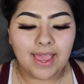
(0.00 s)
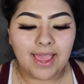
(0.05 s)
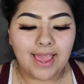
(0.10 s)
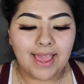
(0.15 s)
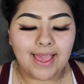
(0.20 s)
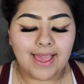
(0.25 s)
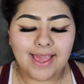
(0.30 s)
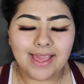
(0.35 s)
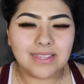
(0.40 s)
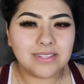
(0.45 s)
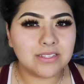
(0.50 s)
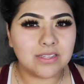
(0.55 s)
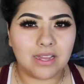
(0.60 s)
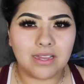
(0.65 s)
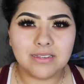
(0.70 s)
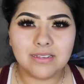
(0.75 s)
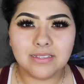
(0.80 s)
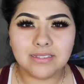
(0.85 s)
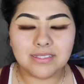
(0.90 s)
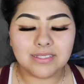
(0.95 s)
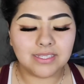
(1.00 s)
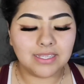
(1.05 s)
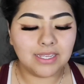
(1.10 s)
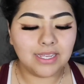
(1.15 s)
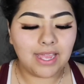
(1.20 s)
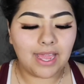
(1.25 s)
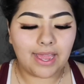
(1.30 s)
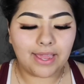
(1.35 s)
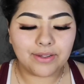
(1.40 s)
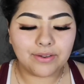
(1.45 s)
And honestly,
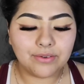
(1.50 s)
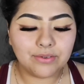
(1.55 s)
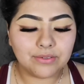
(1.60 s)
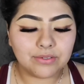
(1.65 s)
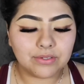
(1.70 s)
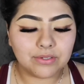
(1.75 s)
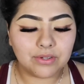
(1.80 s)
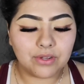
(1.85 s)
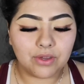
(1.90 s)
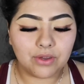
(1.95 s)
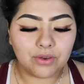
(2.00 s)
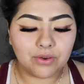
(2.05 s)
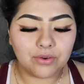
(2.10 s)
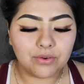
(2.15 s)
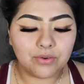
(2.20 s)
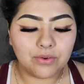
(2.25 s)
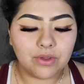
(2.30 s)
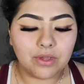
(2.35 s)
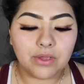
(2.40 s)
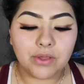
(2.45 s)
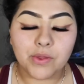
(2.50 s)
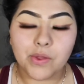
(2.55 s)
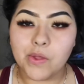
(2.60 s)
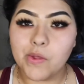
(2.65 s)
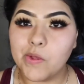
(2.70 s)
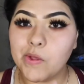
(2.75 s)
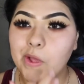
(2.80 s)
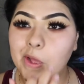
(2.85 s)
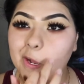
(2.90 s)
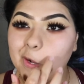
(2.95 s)
I don't know
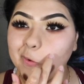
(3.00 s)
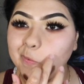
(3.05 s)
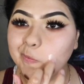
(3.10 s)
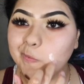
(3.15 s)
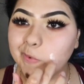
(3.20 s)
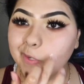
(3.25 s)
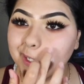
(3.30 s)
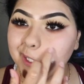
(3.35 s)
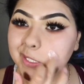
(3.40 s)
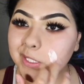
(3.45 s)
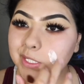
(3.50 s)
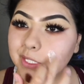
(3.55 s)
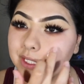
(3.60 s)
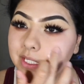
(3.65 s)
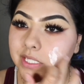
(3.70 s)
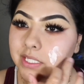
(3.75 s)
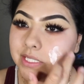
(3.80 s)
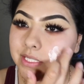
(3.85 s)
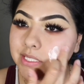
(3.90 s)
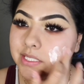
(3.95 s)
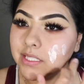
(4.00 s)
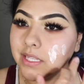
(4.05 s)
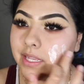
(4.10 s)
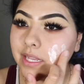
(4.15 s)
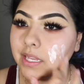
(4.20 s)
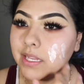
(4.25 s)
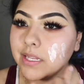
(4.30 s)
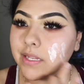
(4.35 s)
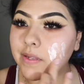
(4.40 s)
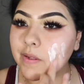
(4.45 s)
how much is
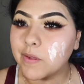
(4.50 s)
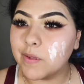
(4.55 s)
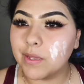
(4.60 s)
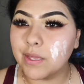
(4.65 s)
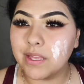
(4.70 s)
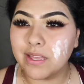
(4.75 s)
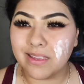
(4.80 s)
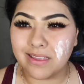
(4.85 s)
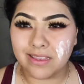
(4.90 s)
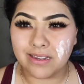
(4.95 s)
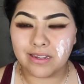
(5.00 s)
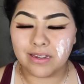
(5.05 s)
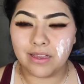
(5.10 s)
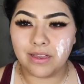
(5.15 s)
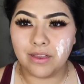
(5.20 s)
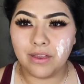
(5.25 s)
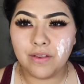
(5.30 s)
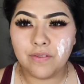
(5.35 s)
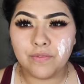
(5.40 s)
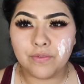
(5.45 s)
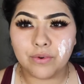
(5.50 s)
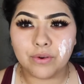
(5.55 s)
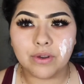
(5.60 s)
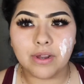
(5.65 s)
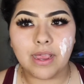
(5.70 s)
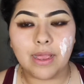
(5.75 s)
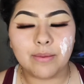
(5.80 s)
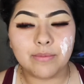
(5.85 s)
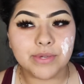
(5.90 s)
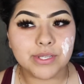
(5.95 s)
like enough or
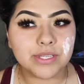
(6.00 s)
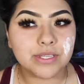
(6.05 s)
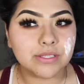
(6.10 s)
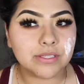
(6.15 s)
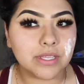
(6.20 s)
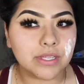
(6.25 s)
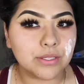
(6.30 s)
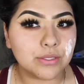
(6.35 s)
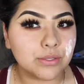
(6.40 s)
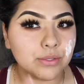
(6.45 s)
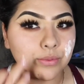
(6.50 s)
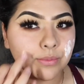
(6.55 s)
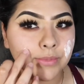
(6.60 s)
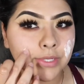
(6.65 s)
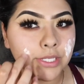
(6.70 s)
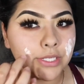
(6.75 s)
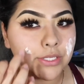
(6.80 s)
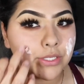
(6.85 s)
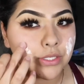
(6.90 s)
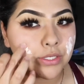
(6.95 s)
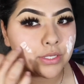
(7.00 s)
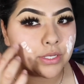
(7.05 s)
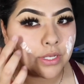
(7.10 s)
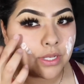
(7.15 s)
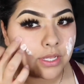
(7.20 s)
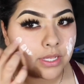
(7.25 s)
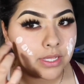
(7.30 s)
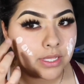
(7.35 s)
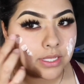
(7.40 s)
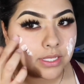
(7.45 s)
how much is like too much,
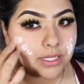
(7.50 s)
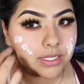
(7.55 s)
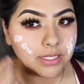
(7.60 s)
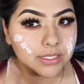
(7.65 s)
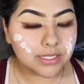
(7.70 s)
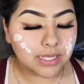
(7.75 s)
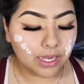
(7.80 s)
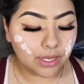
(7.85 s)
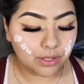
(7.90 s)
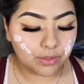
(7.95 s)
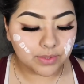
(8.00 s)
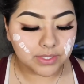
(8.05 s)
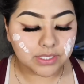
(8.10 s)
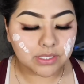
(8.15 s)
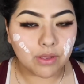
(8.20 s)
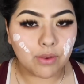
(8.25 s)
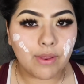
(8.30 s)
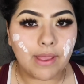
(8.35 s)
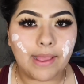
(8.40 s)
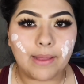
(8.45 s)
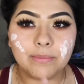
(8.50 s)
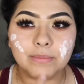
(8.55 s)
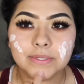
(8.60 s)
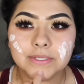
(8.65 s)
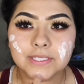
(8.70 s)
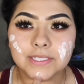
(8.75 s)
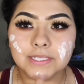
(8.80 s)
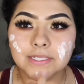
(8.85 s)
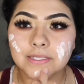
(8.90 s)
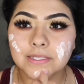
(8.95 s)
because I always go ham
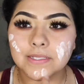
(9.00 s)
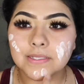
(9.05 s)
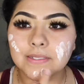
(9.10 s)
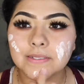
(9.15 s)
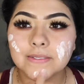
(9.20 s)
with this.